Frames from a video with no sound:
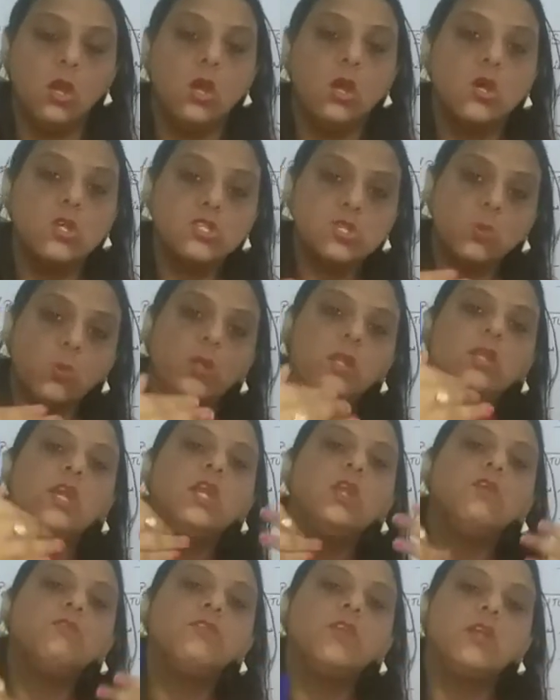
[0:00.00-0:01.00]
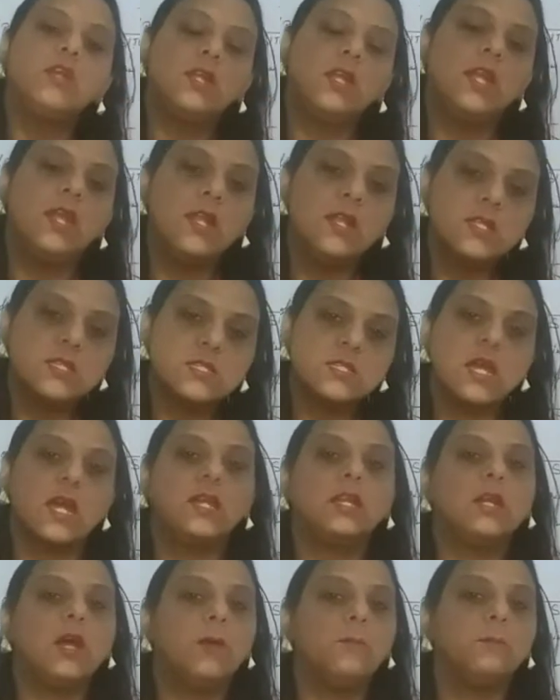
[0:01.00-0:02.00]
So what kind of details
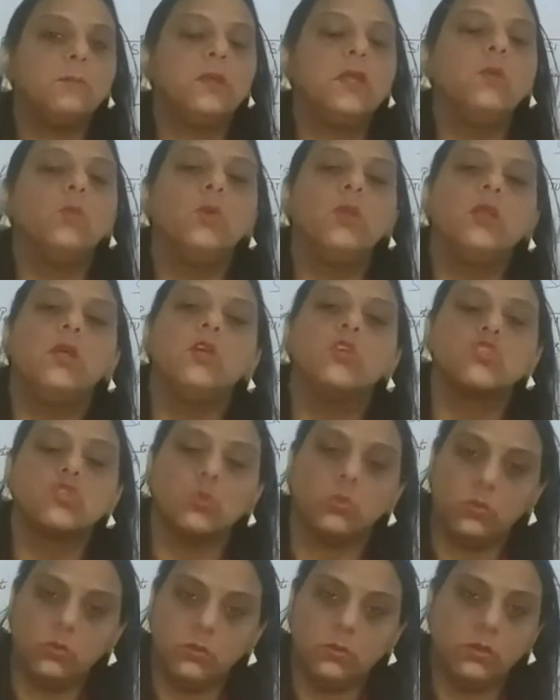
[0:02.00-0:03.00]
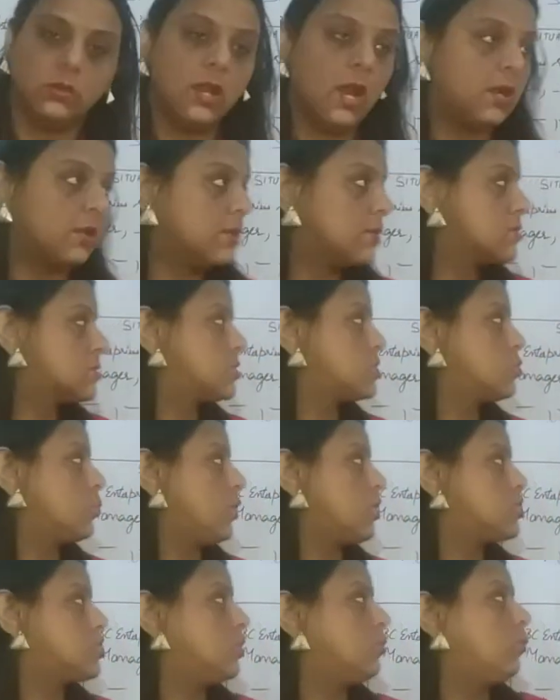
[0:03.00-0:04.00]
that company will issue? That is
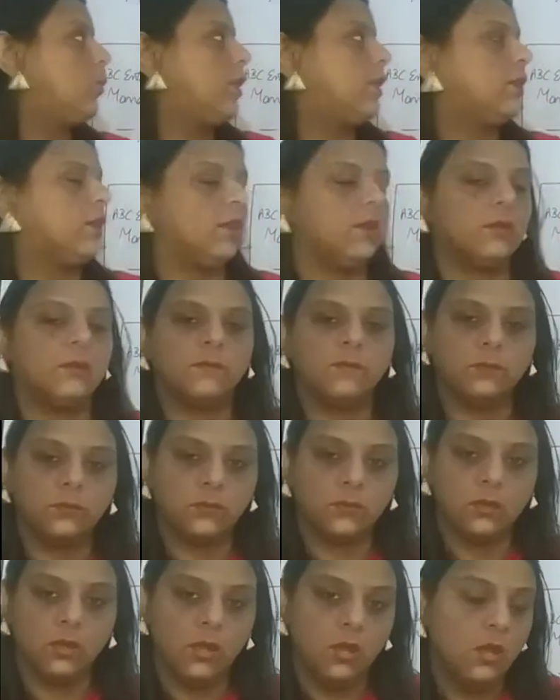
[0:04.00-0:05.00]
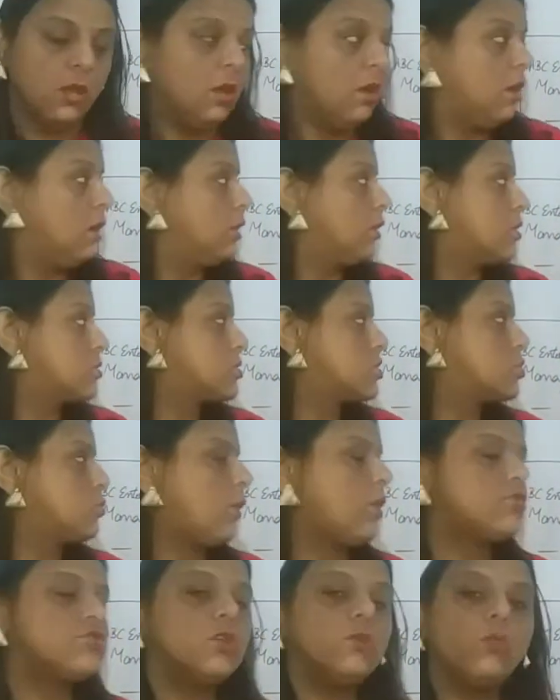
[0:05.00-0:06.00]
situation vacant. Now
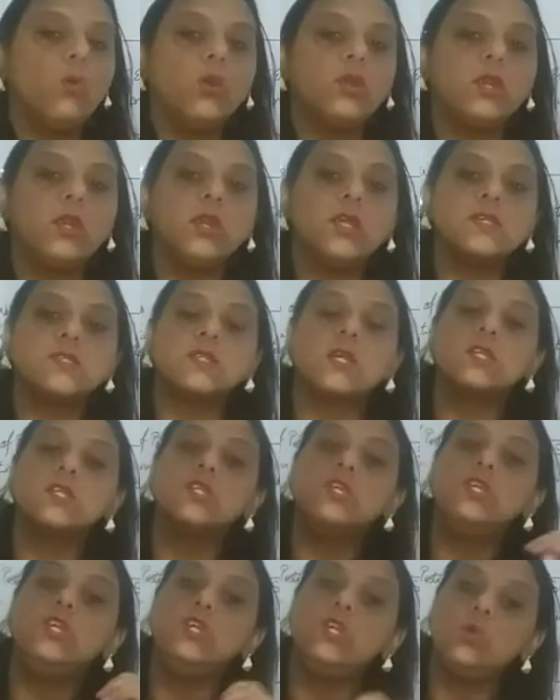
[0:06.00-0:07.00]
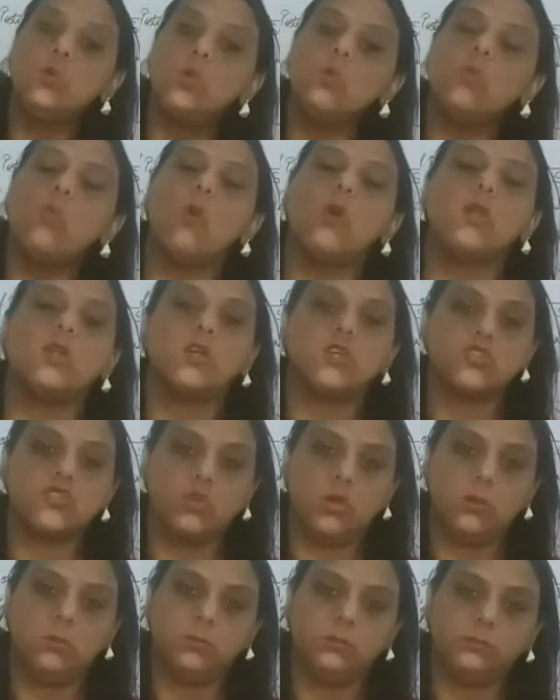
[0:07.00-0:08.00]
situation wanted is that you want a
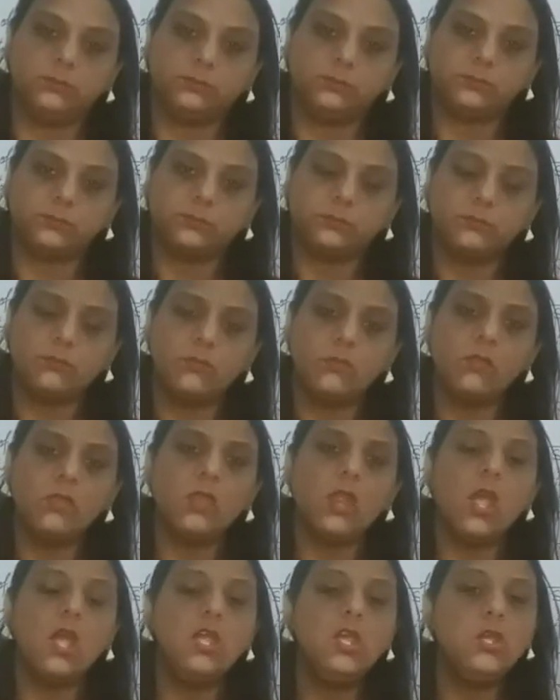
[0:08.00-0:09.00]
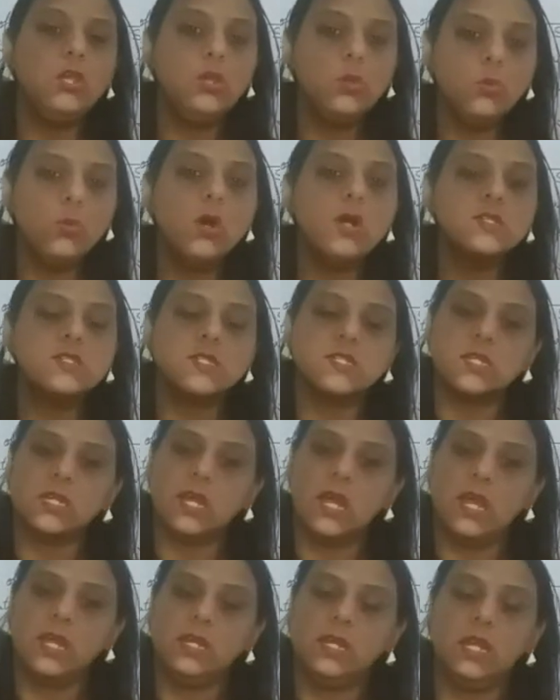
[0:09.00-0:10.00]
job. You are sitting
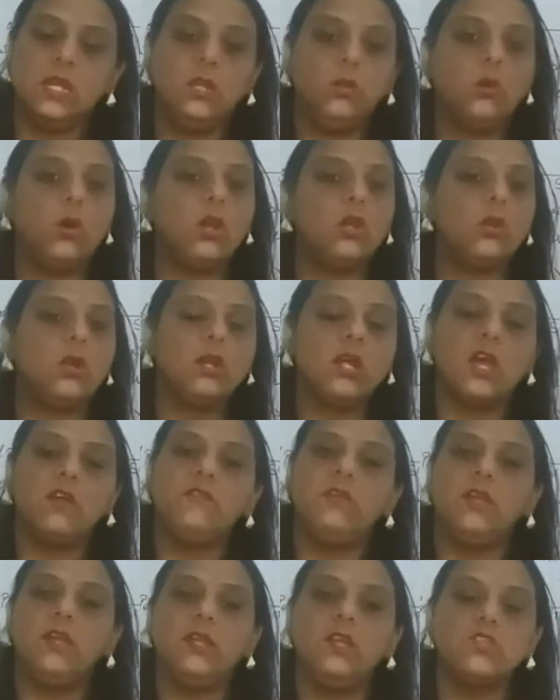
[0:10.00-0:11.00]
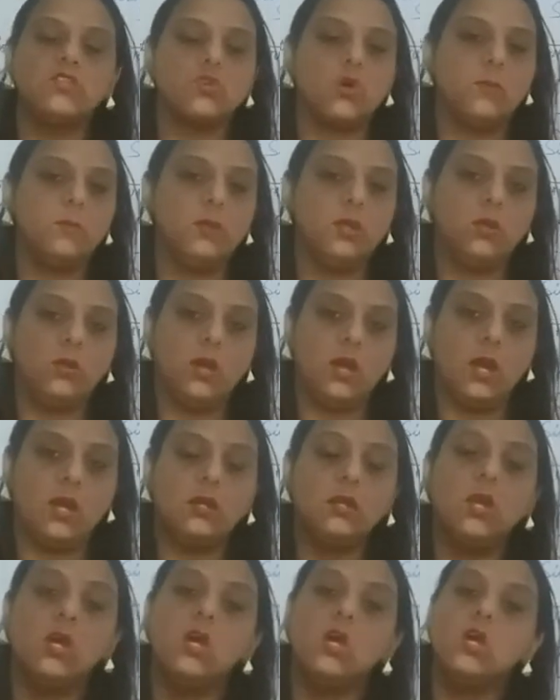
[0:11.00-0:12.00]
idle, you are not having any job in your hand.
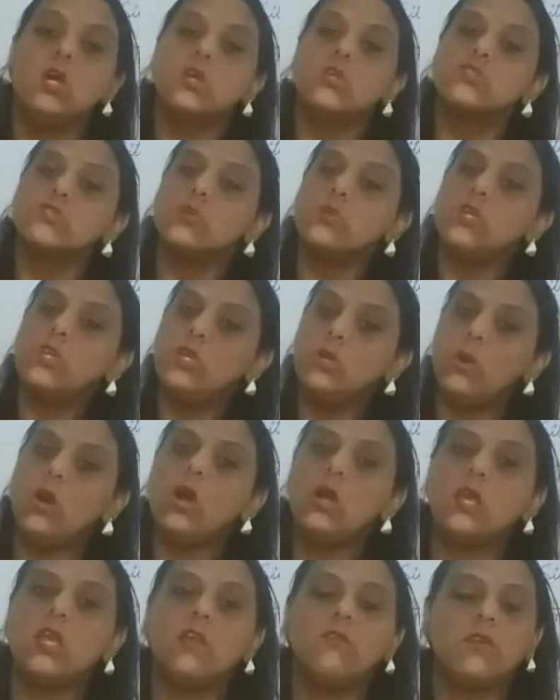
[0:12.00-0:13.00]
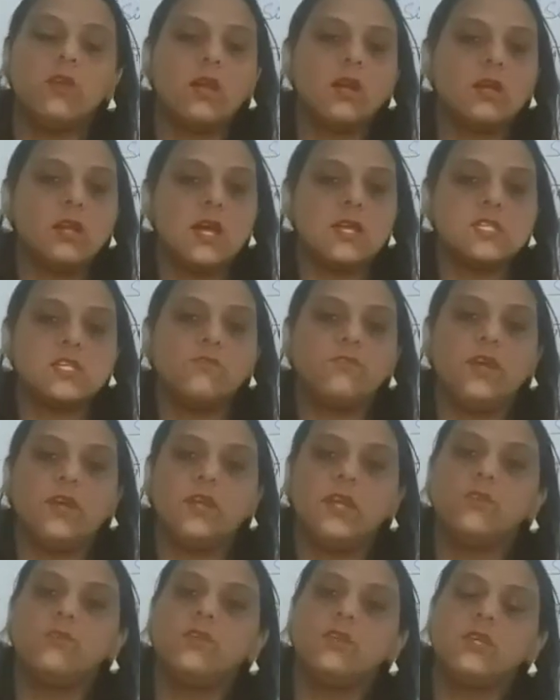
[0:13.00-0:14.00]
So you're giving a classified
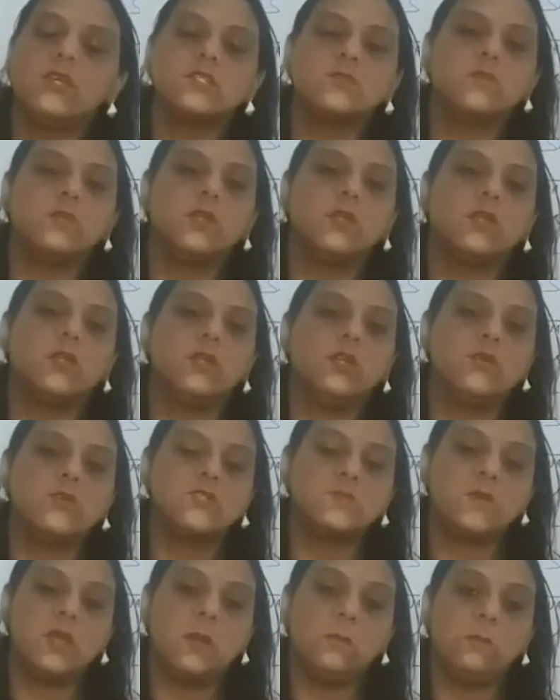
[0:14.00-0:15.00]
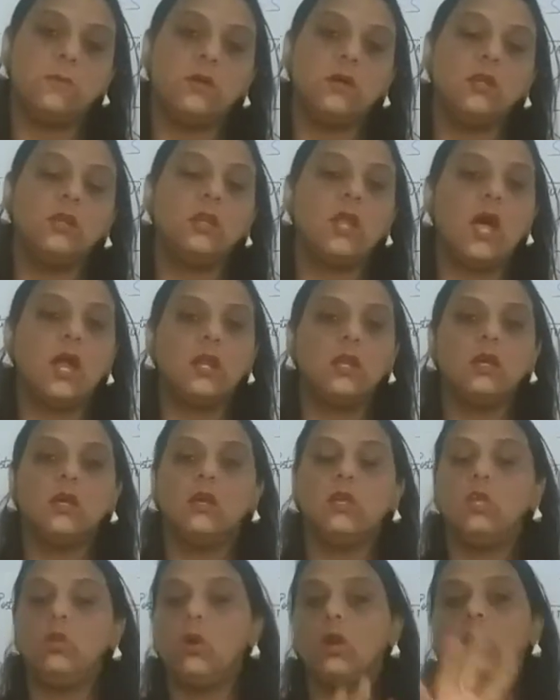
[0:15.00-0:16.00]
advertisement in the newspaper that
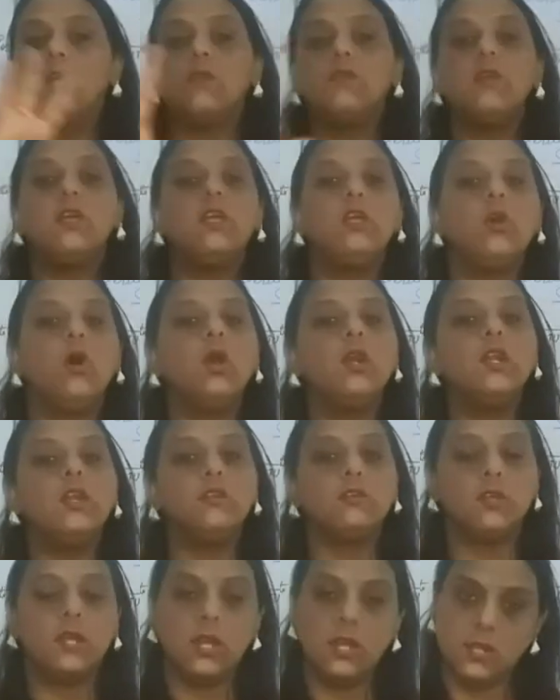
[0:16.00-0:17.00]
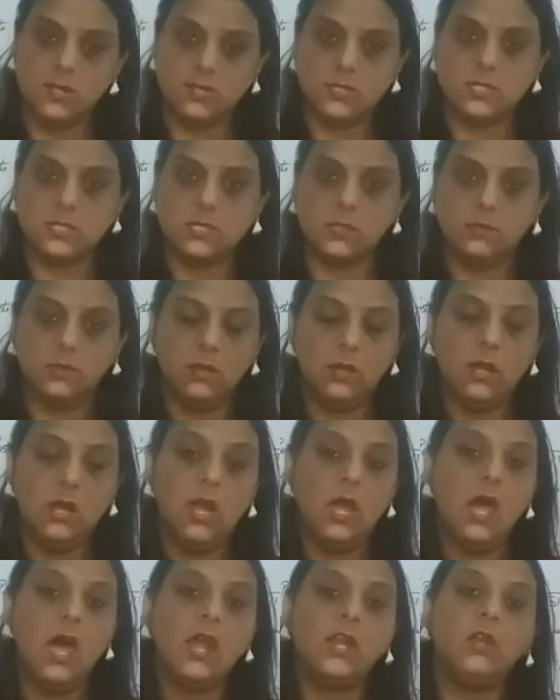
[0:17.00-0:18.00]
you're giving your details
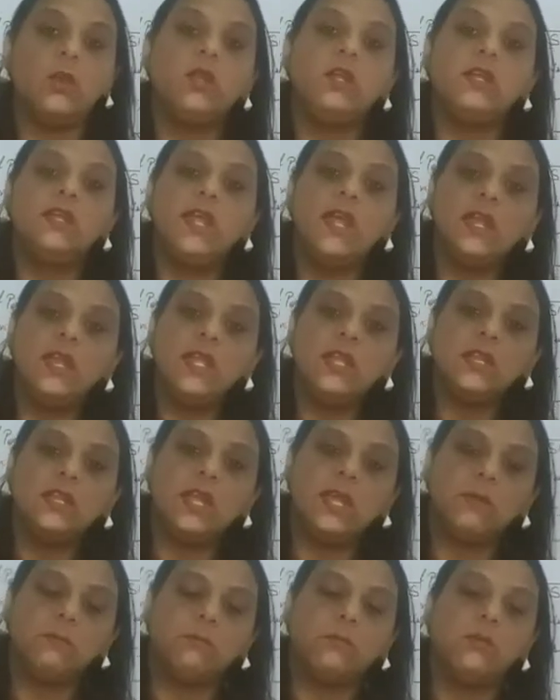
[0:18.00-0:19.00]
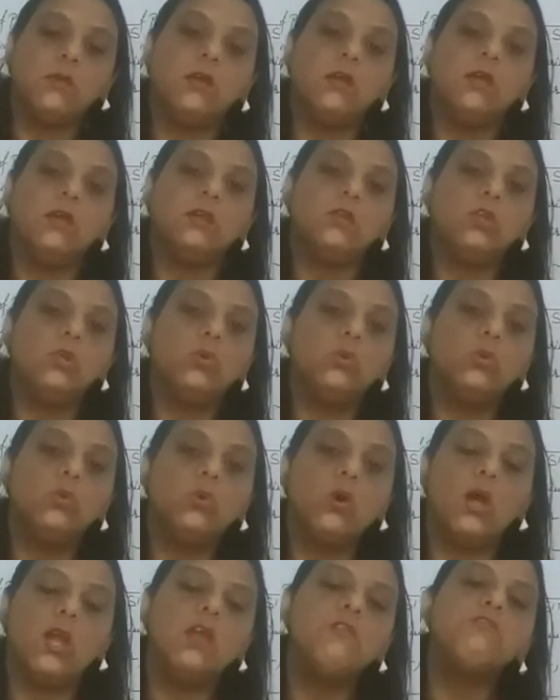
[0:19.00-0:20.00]
and you're telling them
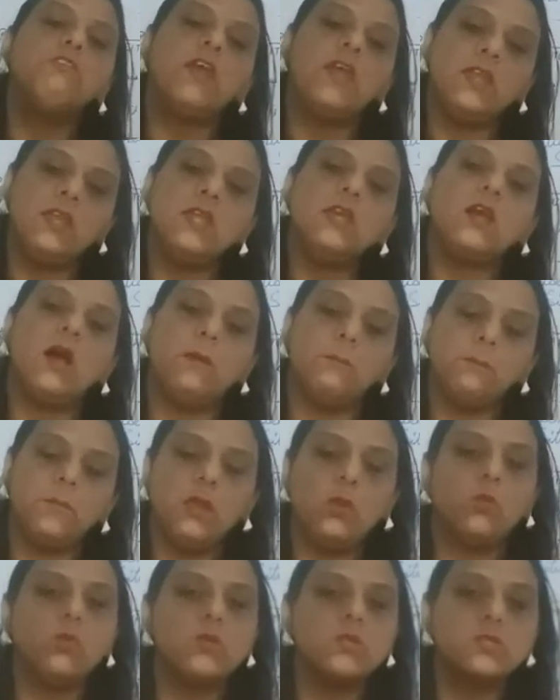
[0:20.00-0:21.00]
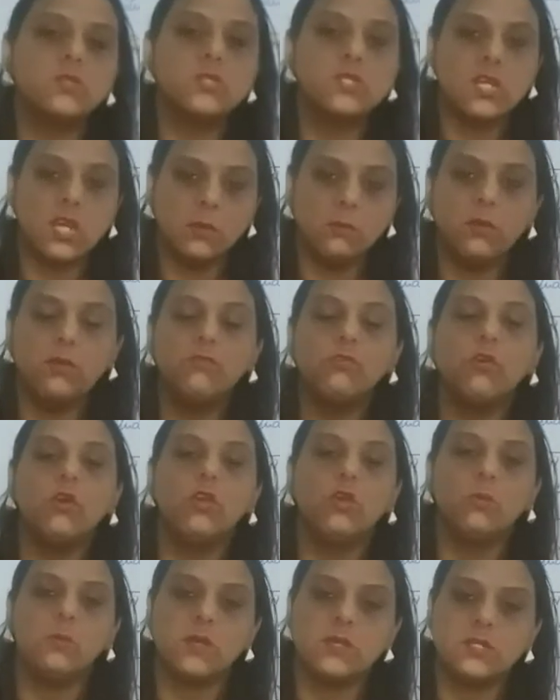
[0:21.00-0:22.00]
to, if any company who is suitable for
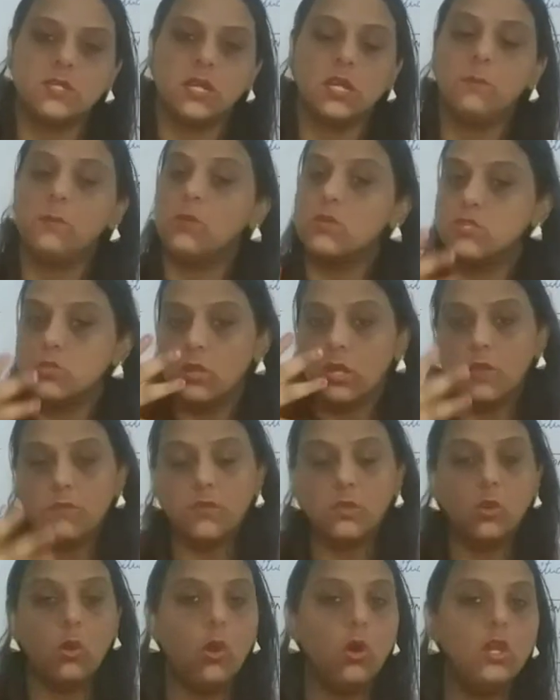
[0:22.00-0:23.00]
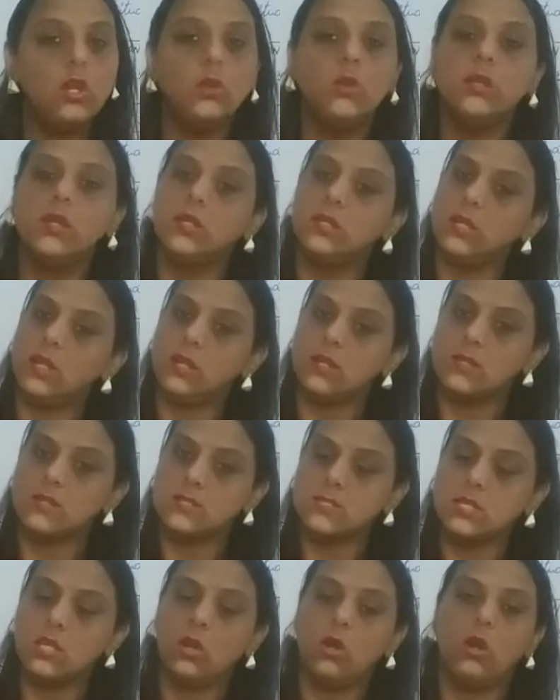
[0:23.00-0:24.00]
you, basically, because you're giving all your
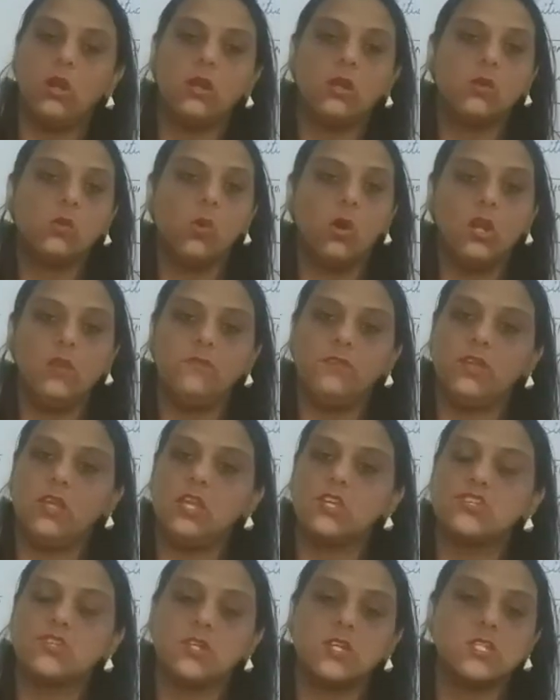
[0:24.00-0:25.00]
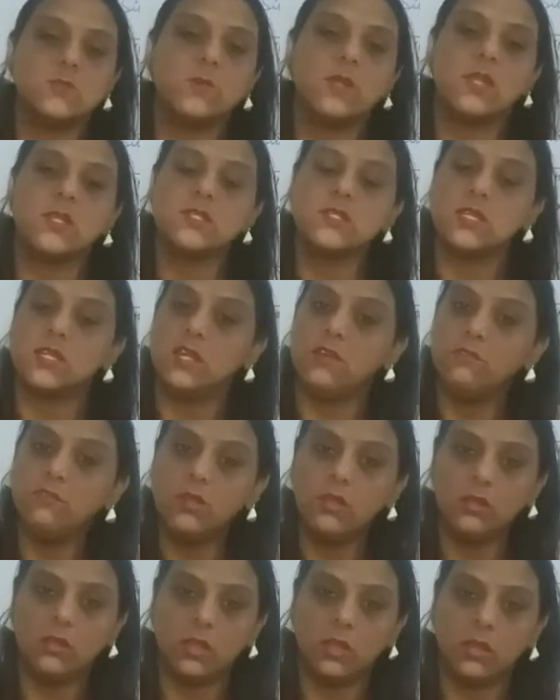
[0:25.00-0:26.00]
details, your qualification, experience and
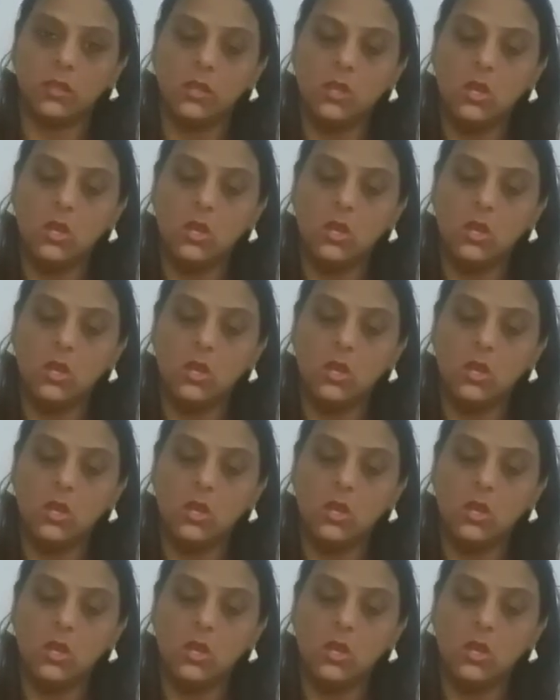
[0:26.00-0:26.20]
everything.